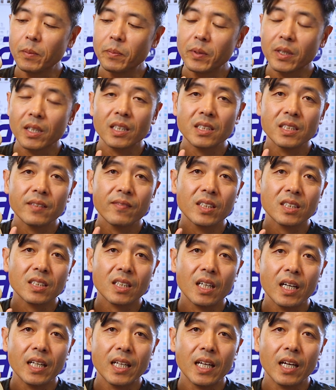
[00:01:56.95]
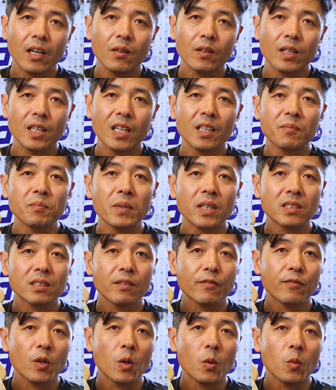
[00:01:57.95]
But because of this cutout, it makes
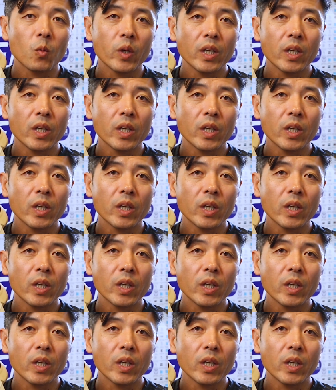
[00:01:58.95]
the foam